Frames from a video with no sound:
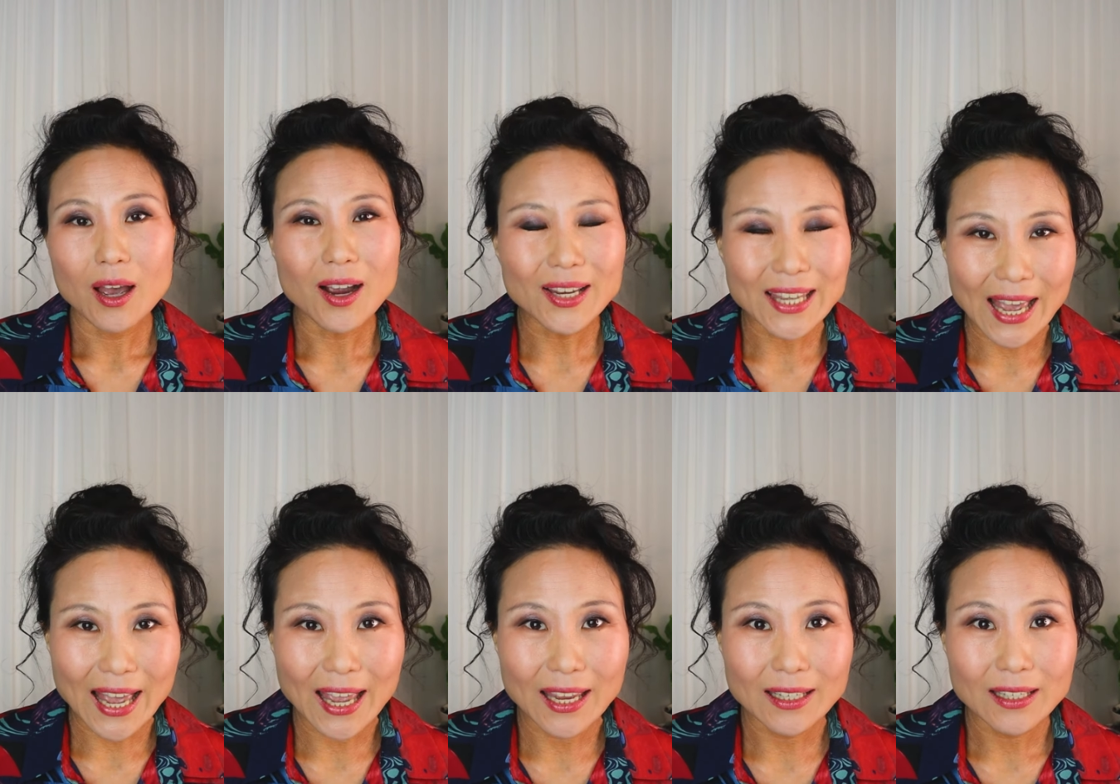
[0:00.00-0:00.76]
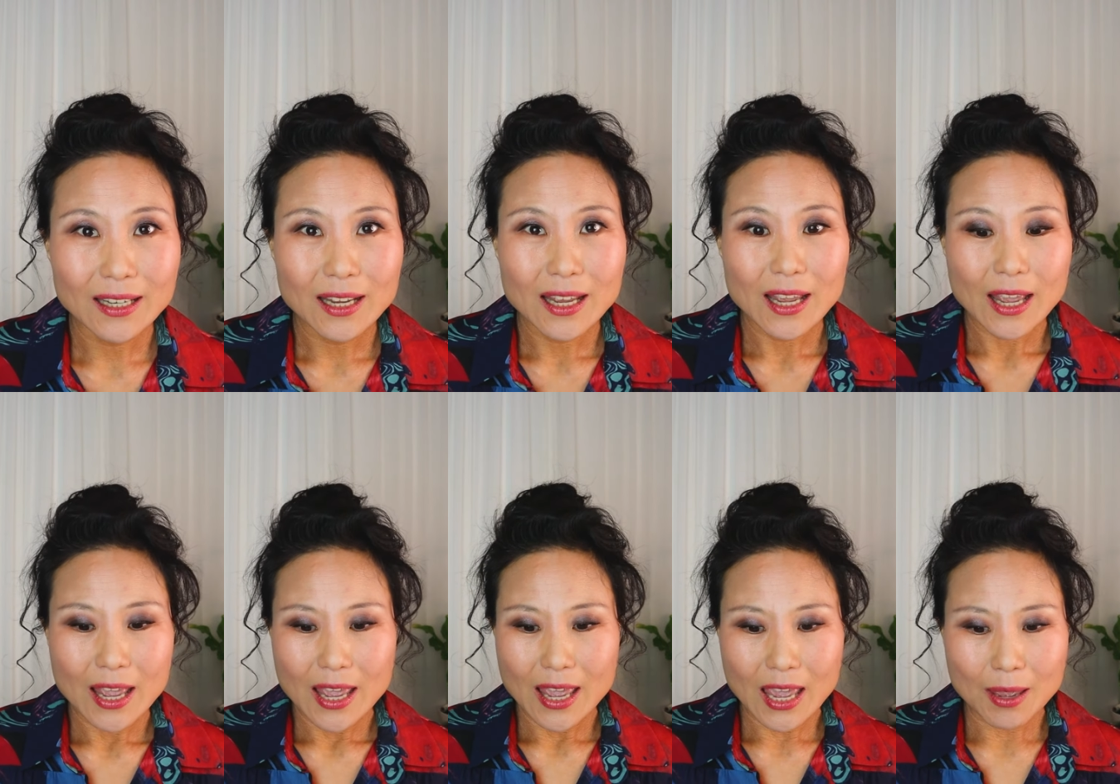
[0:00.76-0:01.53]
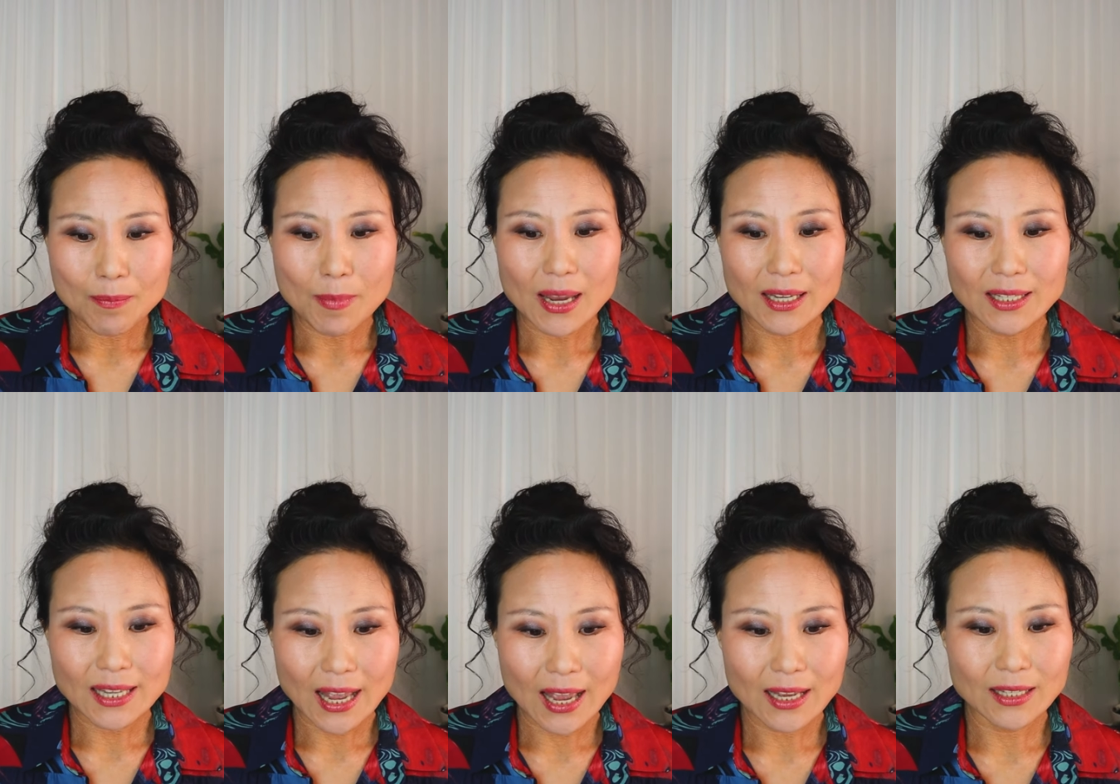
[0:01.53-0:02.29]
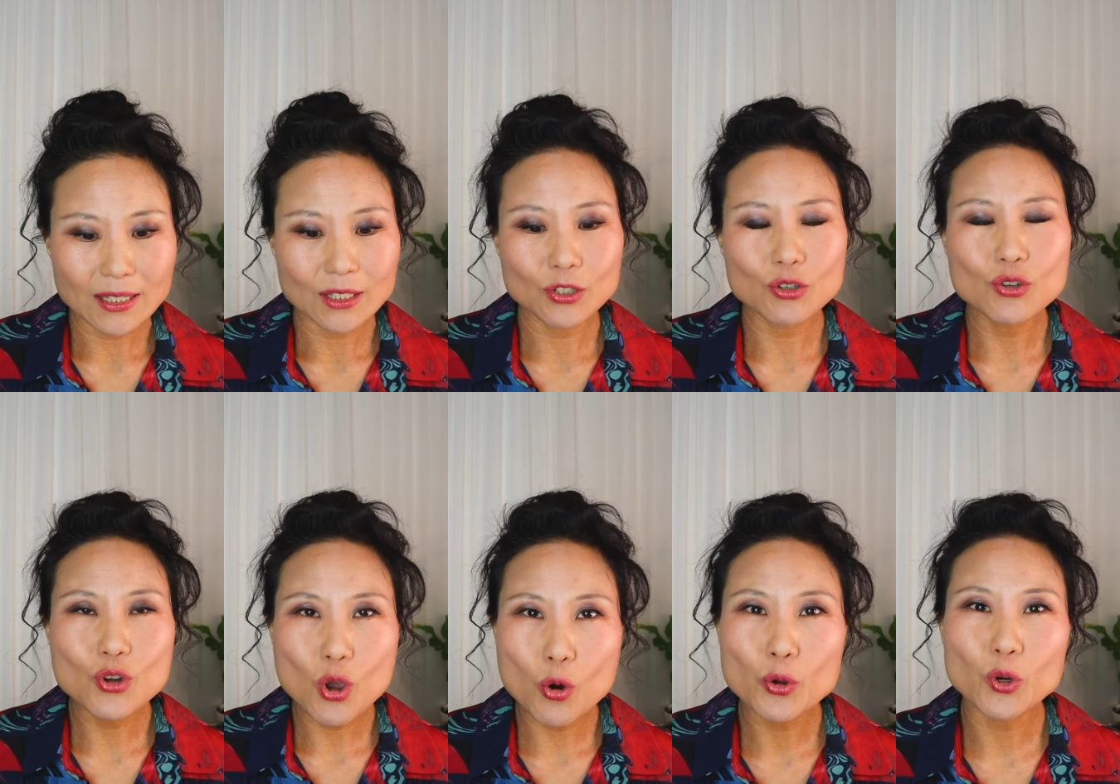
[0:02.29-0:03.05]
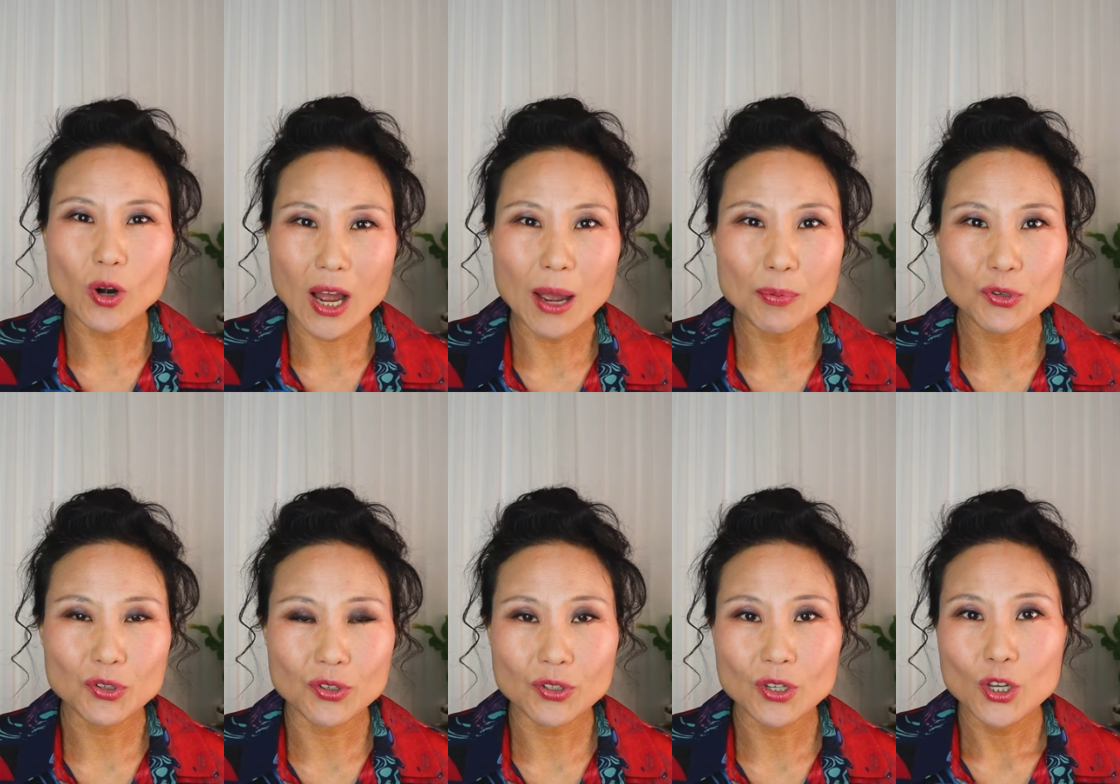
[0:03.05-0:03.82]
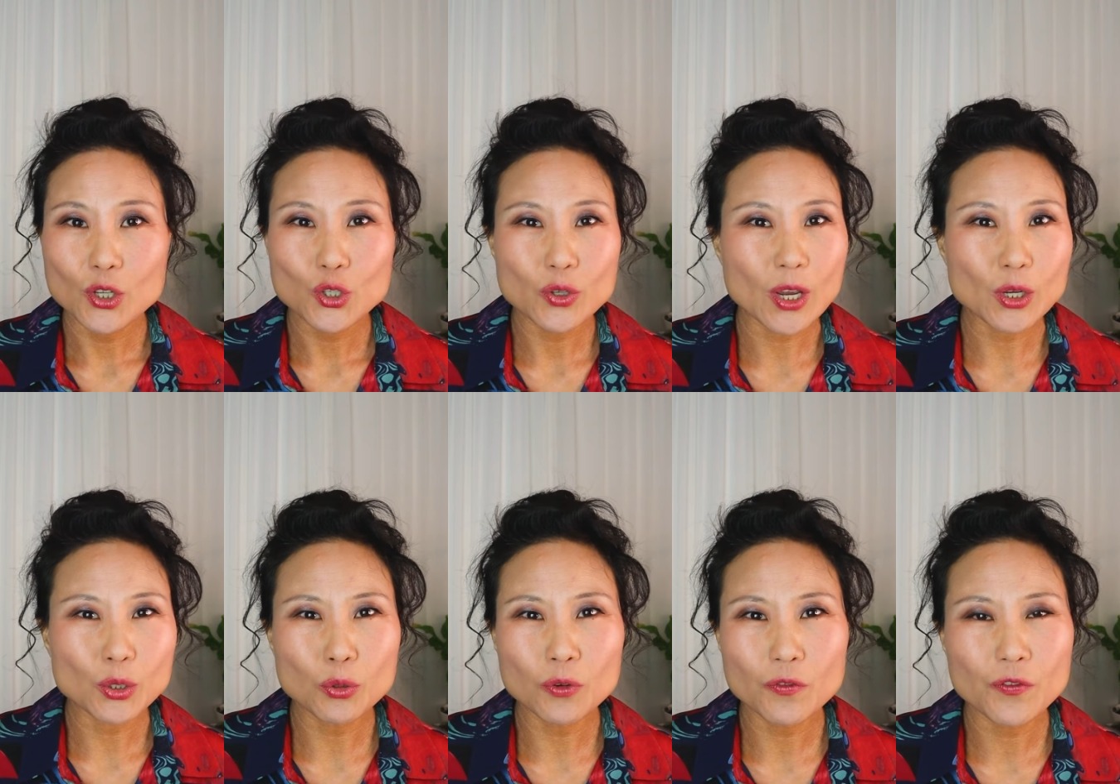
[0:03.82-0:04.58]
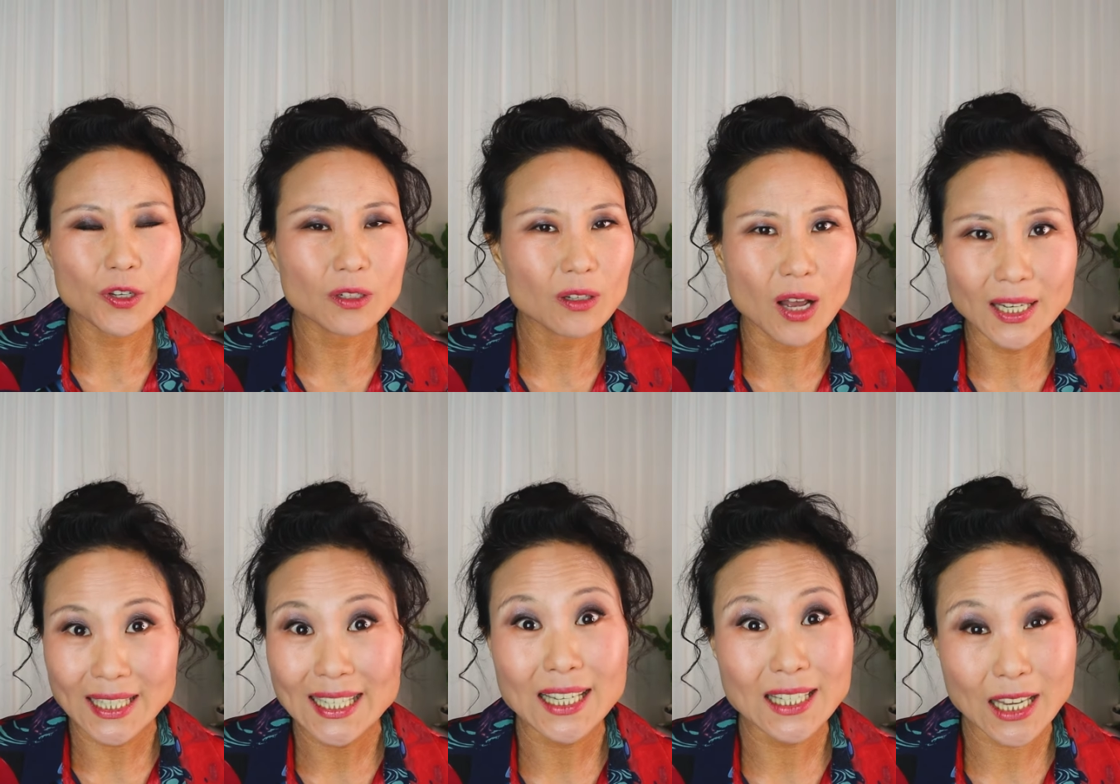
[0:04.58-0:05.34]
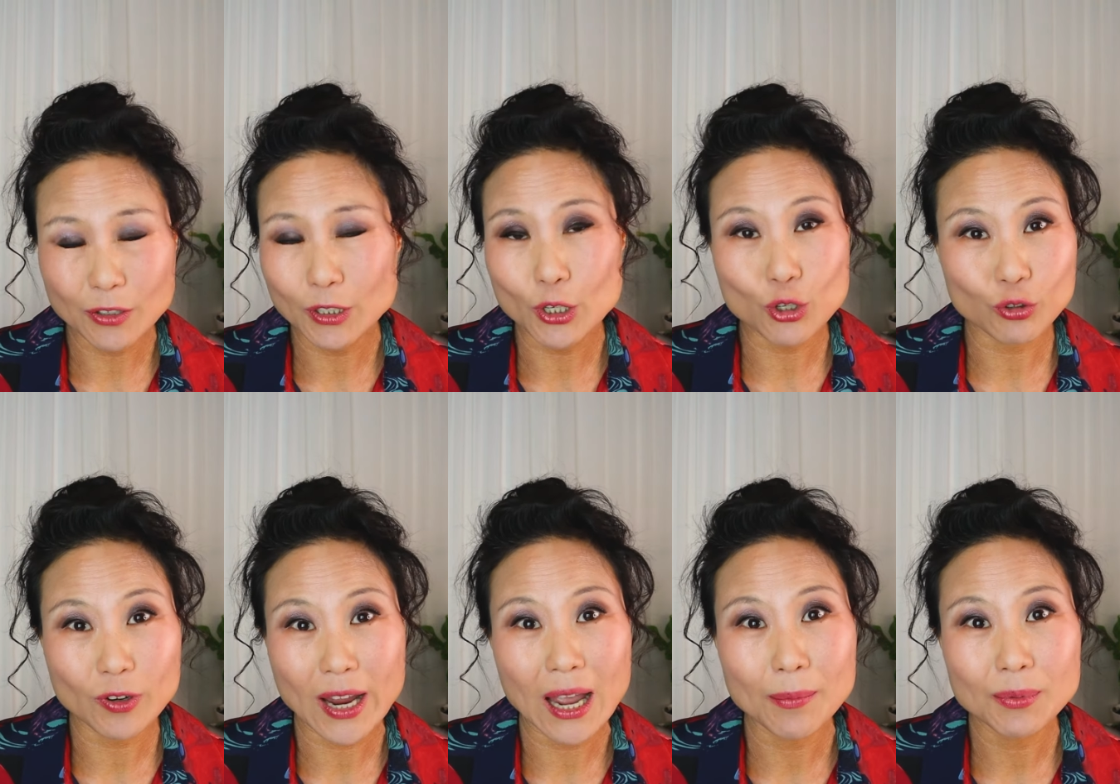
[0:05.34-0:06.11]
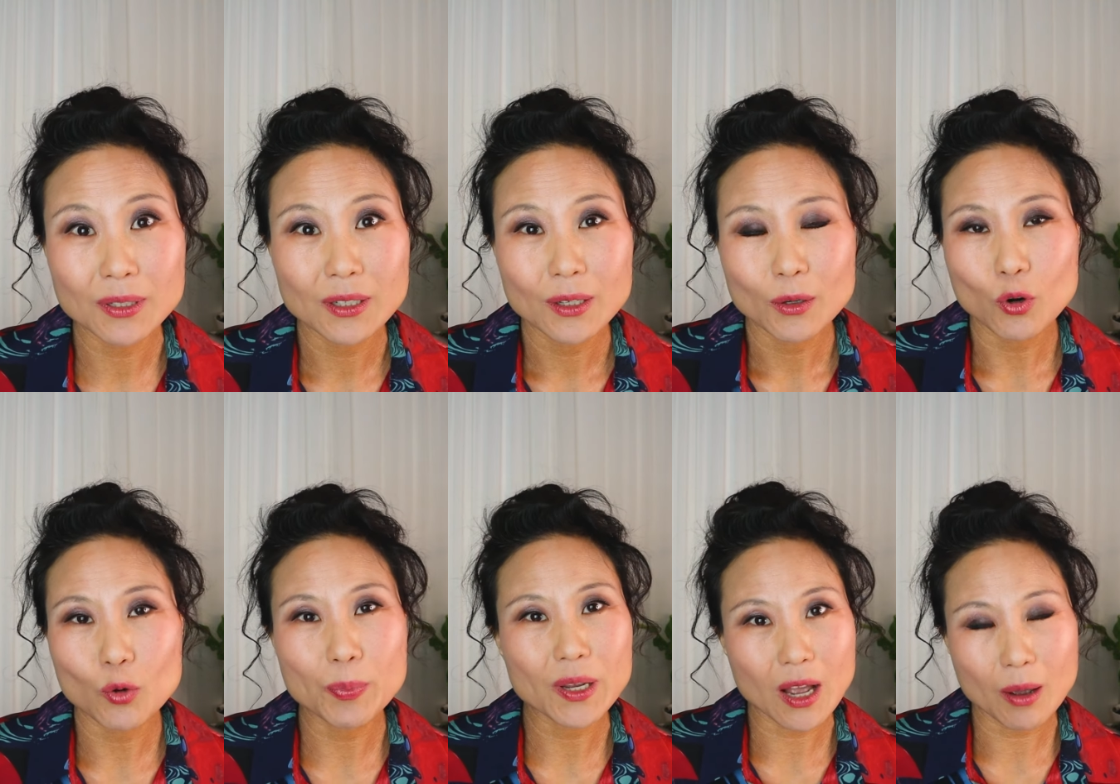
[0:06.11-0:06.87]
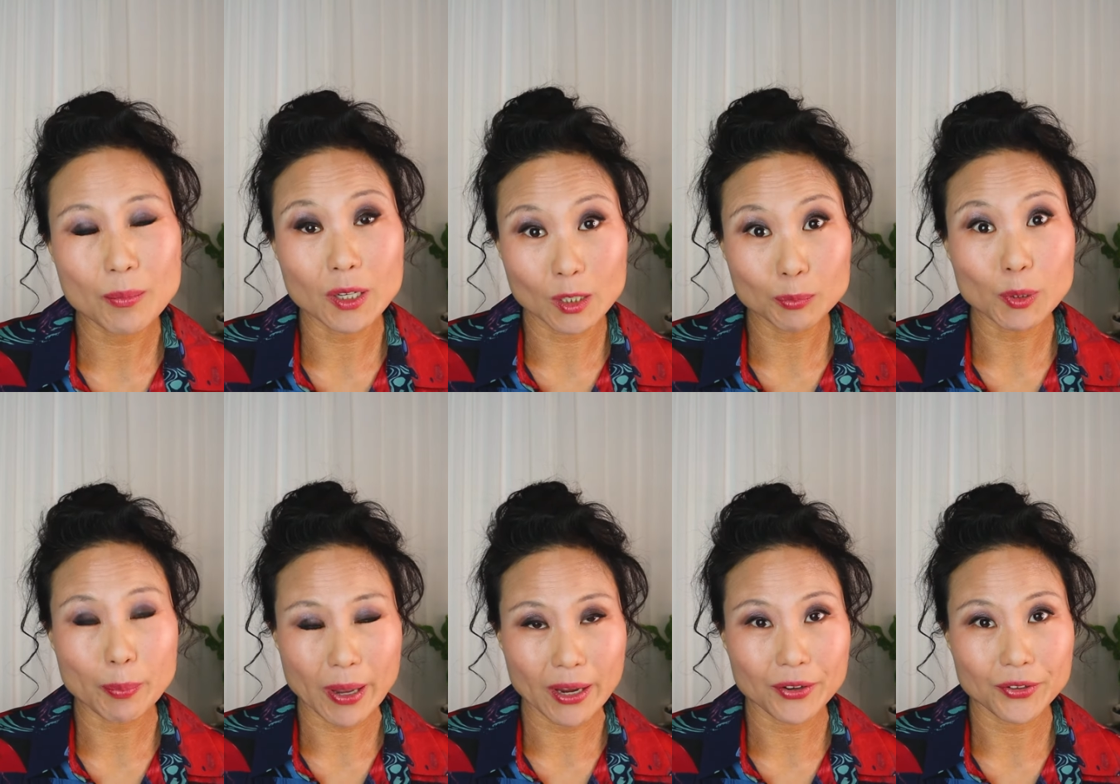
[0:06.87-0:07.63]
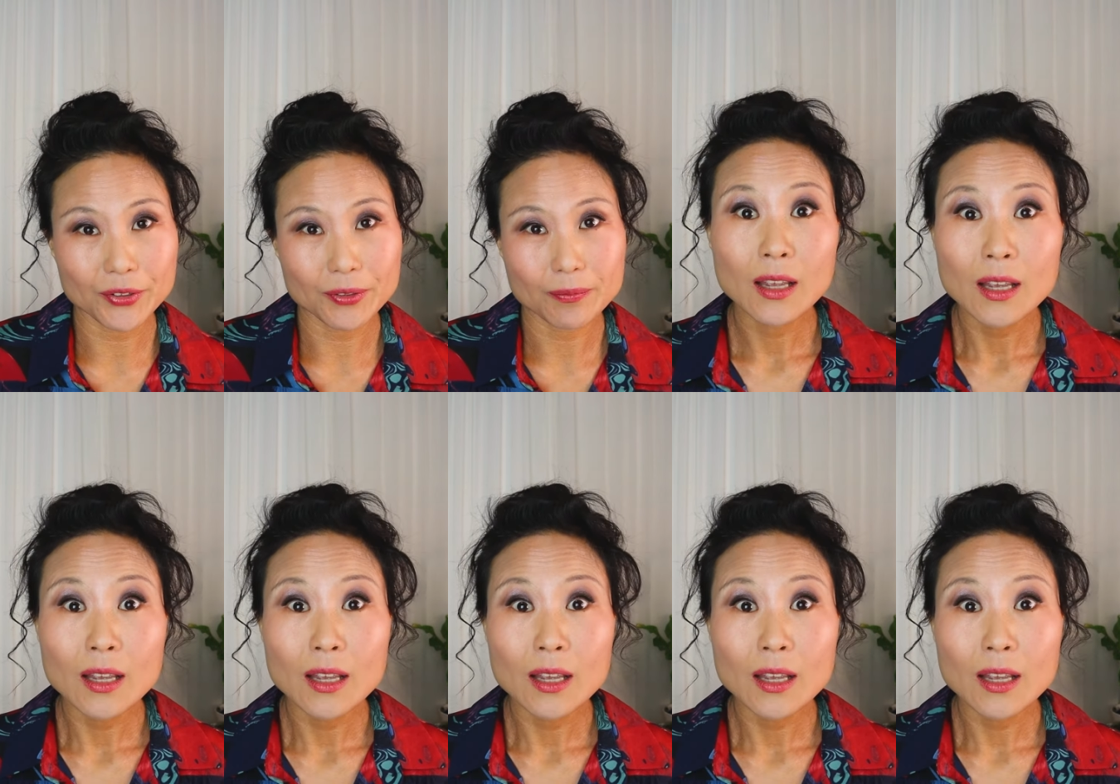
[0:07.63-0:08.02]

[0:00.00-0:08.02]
again, it makes sense to know your options so that you don't feel unnecessarily trapped or become ill-prepared.